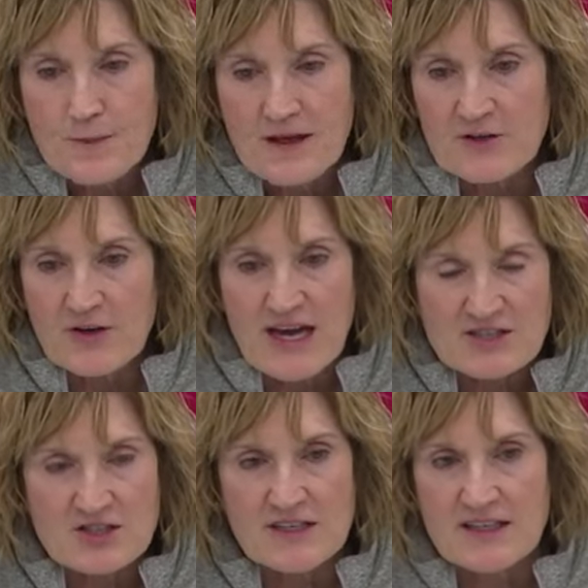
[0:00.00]

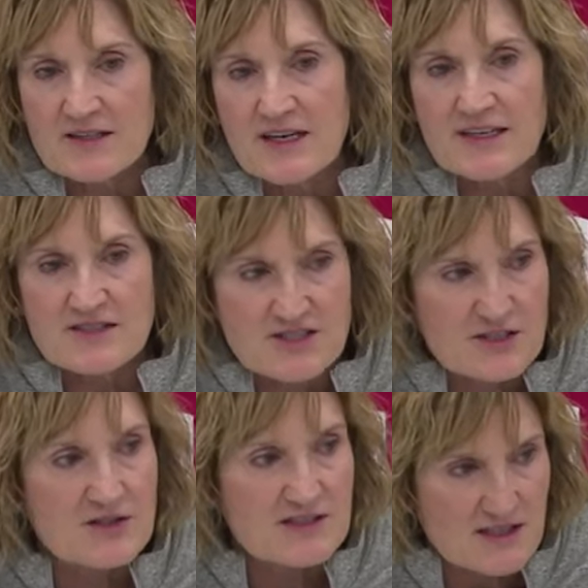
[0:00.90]
internationally, it, it,
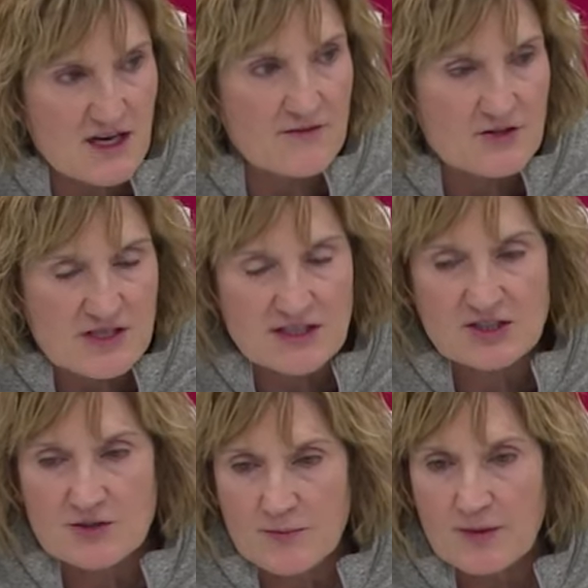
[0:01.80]
still is a
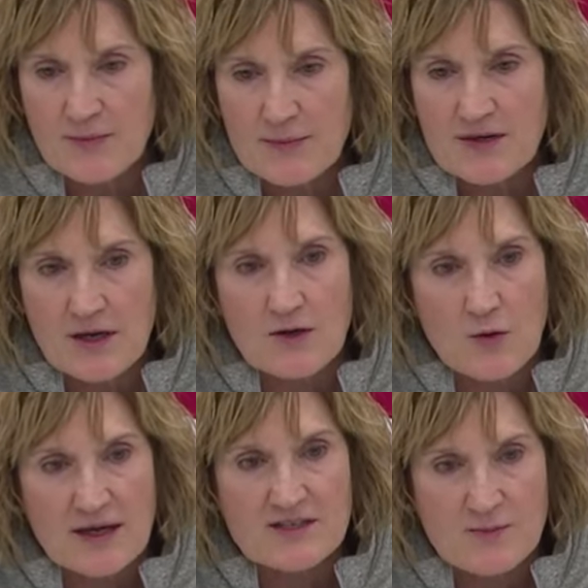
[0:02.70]
conversation, but maybe not
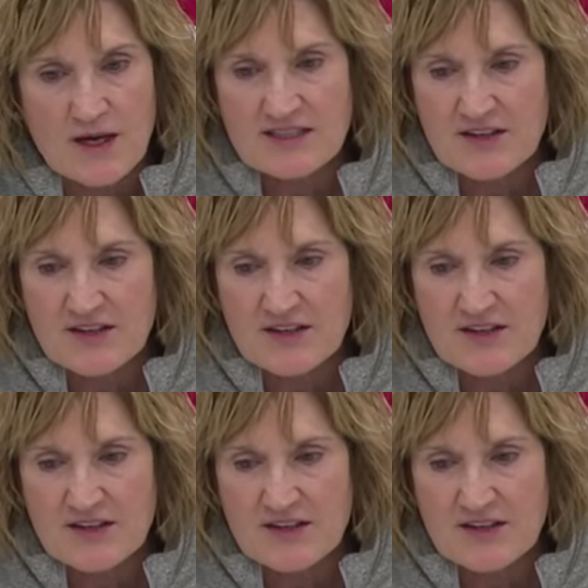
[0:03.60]
quite as much.